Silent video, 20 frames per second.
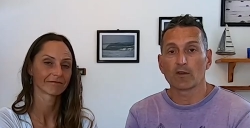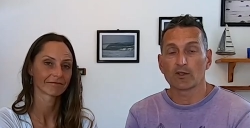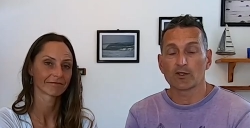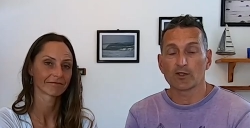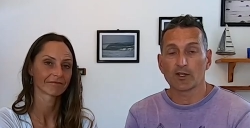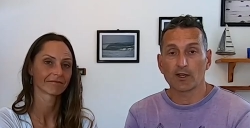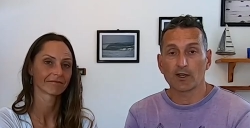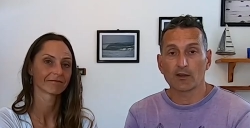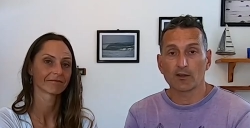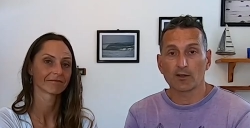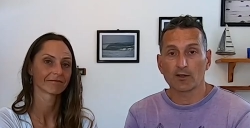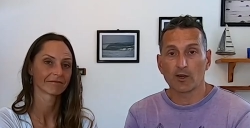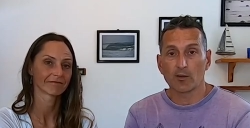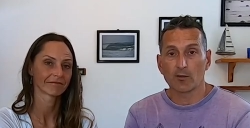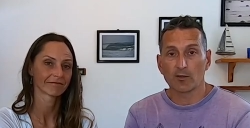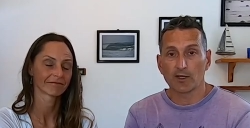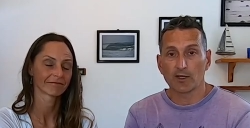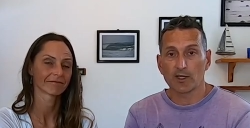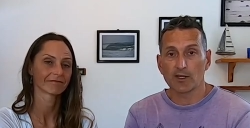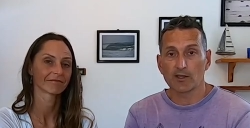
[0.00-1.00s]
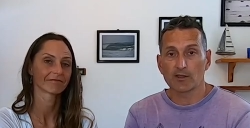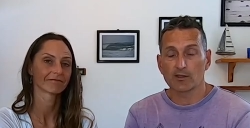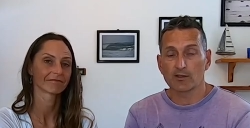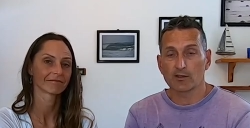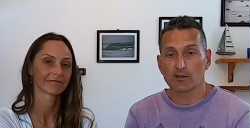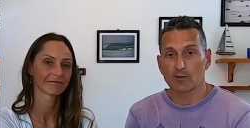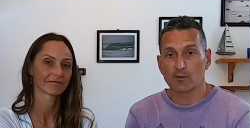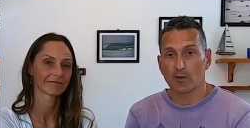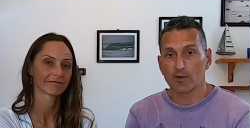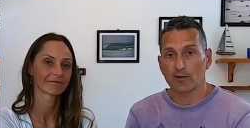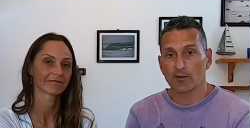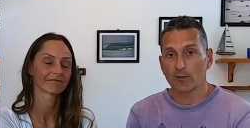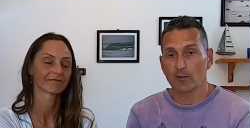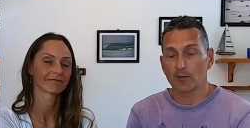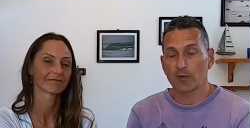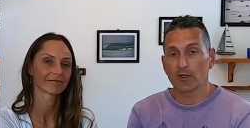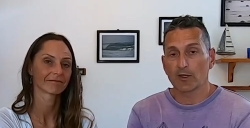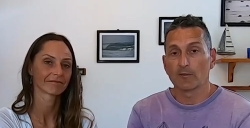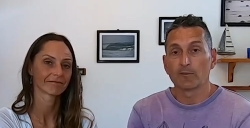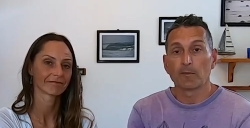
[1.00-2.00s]
Speaker 1: shared accommodations, whether
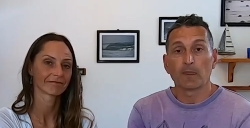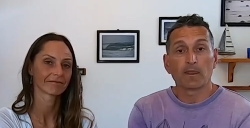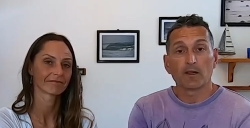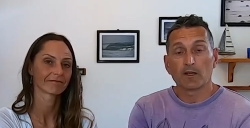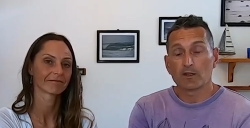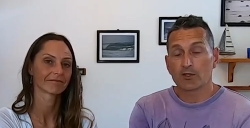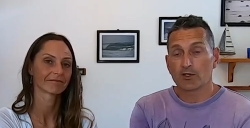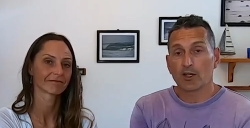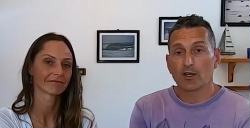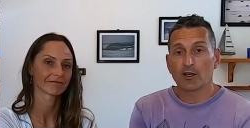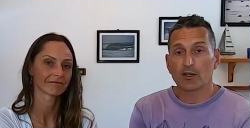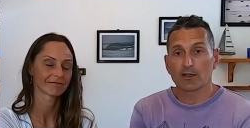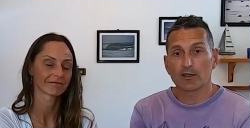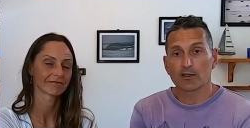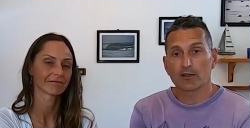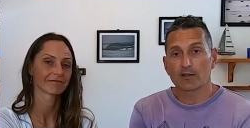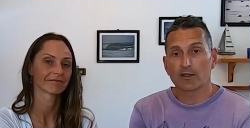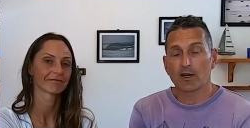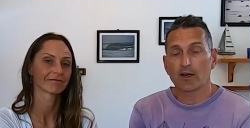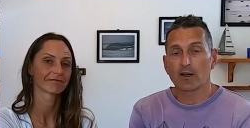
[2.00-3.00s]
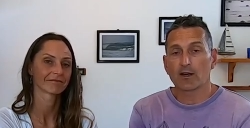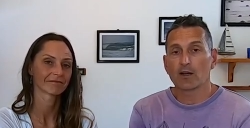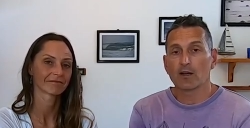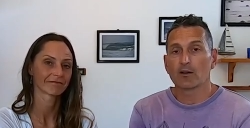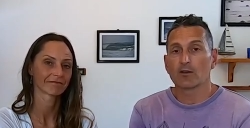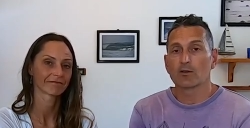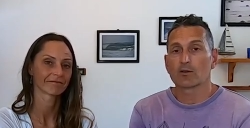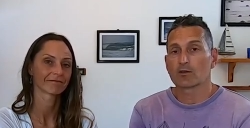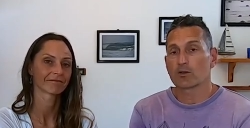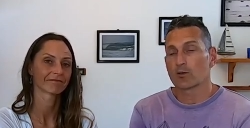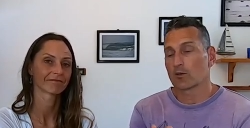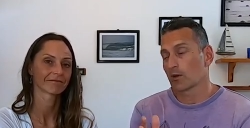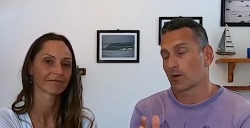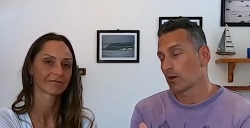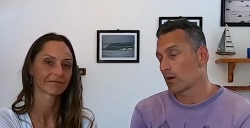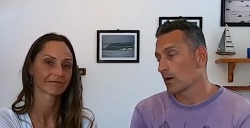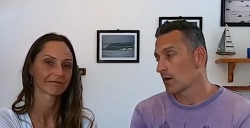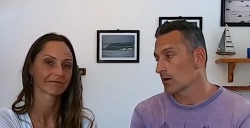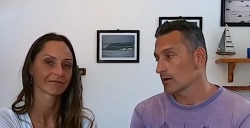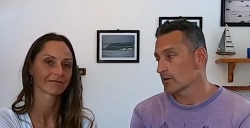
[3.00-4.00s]
it be sharing an entire house or
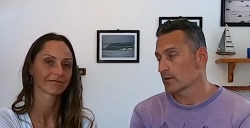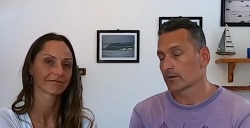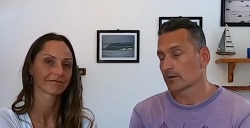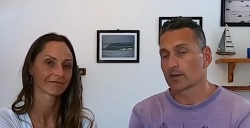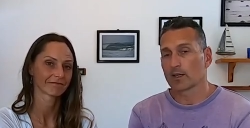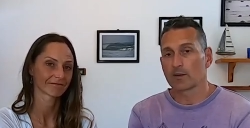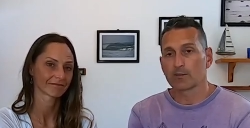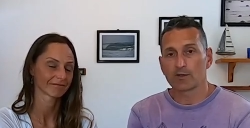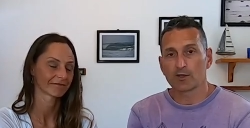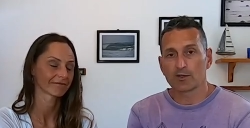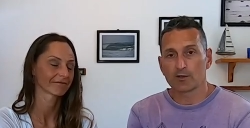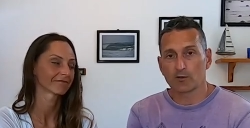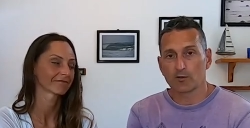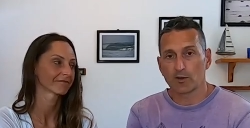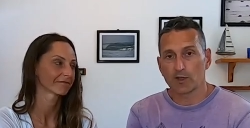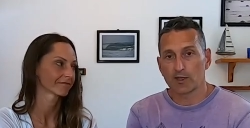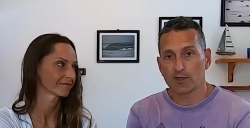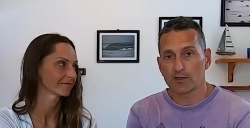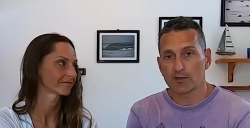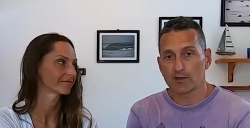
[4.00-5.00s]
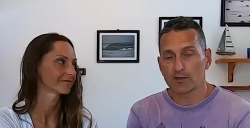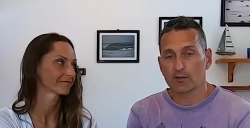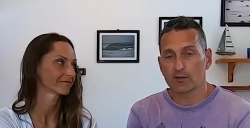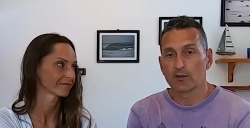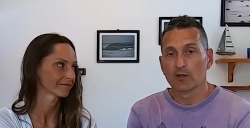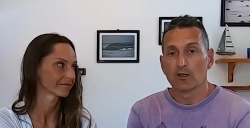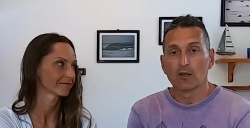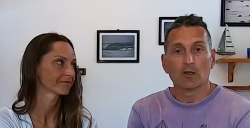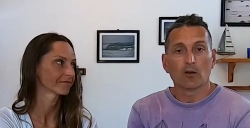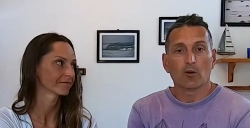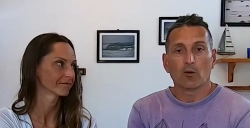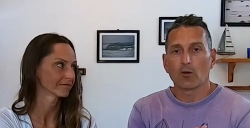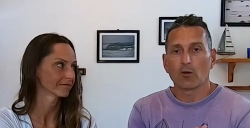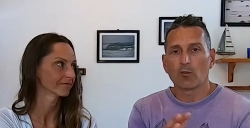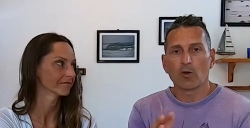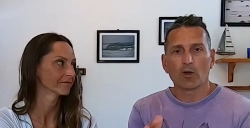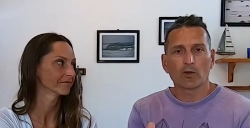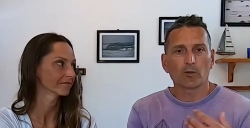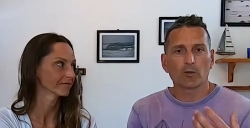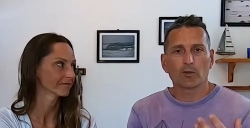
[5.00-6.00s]
a hostel type situation, mm-hmm. or
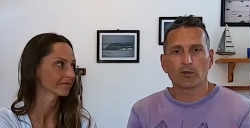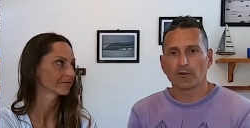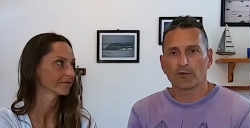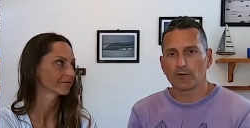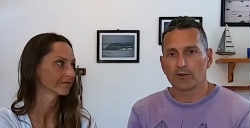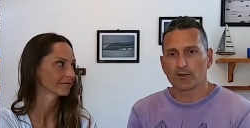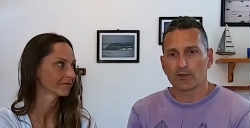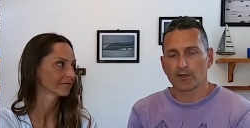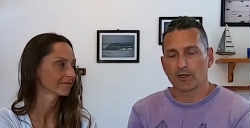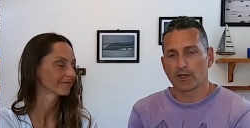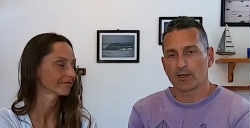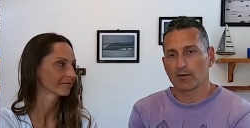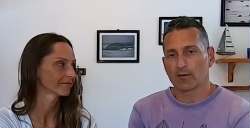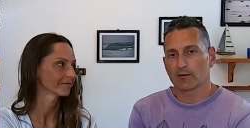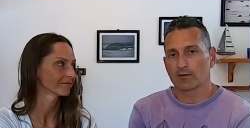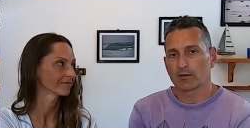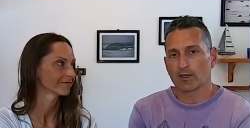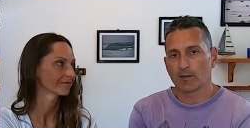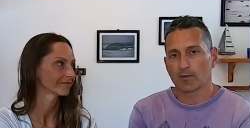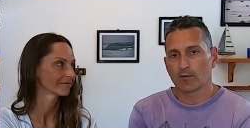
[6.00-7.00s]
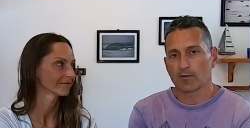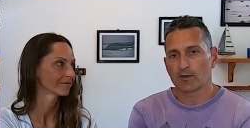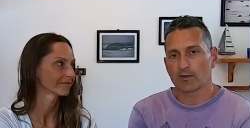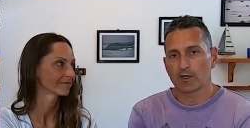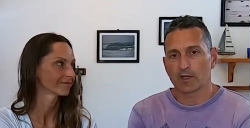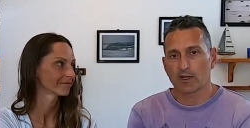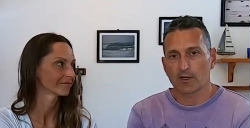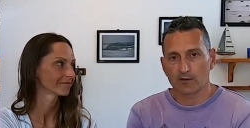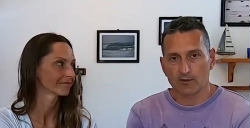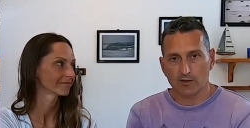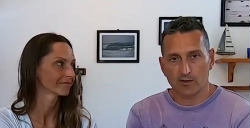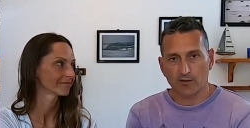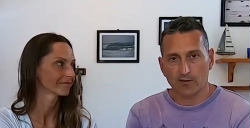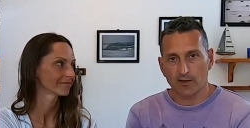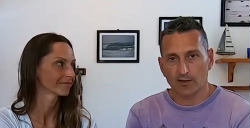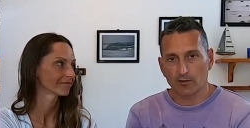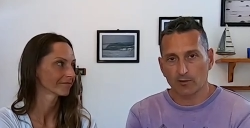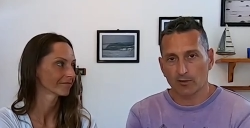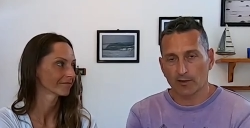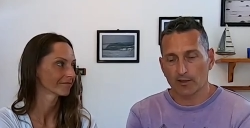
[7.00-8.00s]
multiple different shared type of scenarios
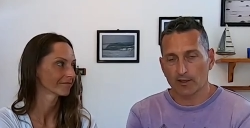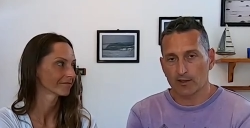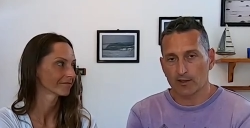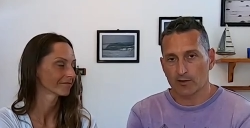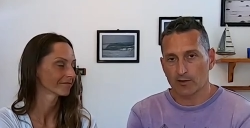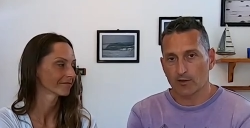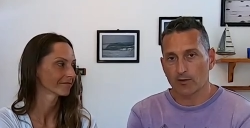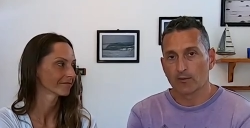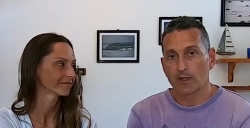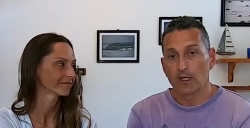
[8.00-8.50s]
available here. So